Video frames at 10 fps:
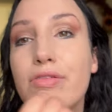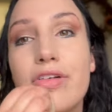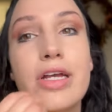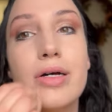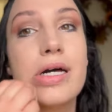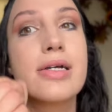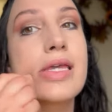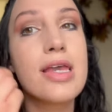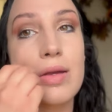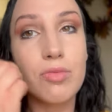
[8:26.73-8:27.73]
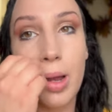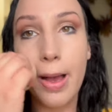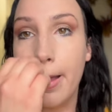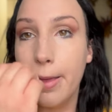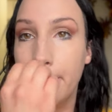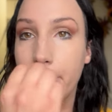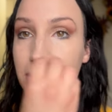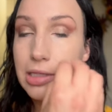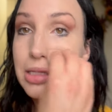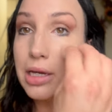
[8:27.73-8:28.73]
real on camera and
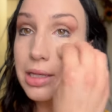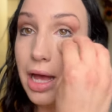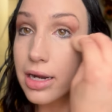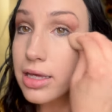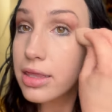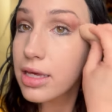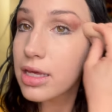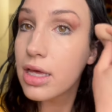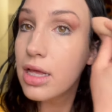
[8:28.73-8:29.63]
everything like that, I think.